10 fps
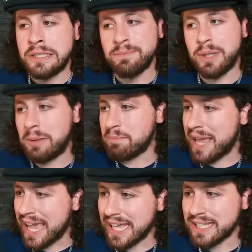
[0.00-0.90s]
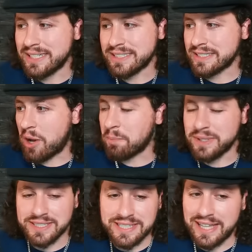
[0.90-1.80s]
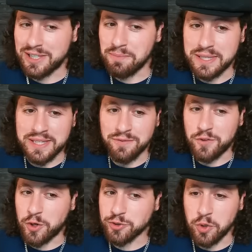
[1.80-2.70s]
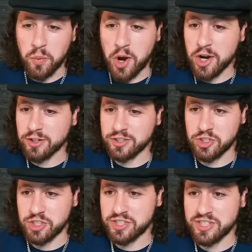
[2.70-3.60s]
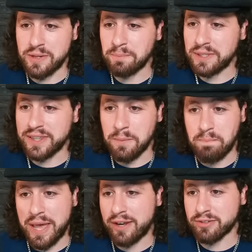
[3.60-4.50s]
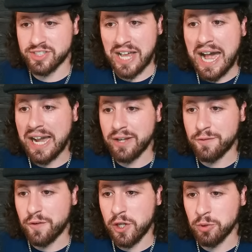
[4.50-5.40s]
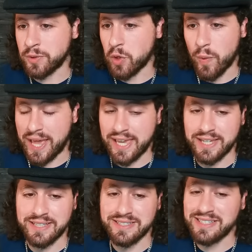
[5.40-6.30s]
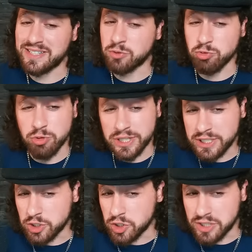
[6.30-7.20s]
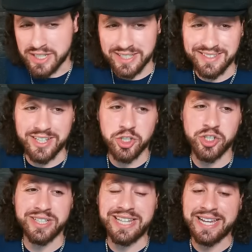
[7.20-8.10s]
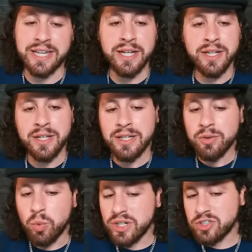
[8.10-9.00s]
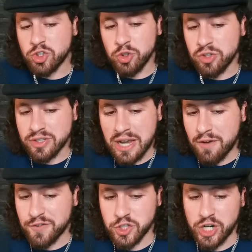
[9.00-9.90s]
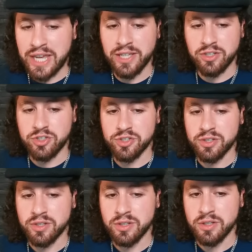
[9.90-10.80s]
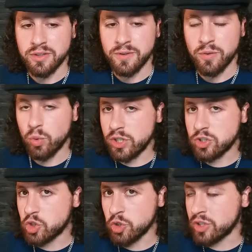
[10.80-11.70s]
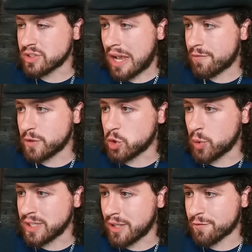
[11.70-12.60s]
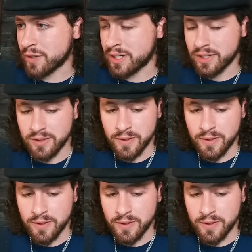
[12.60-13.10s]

But man, something is telling me Valter Walker is just simply the better side following the weigh-ins. He's in really good condition. Like, what has Junior Tafa changed? What is Junior Tafa doing different?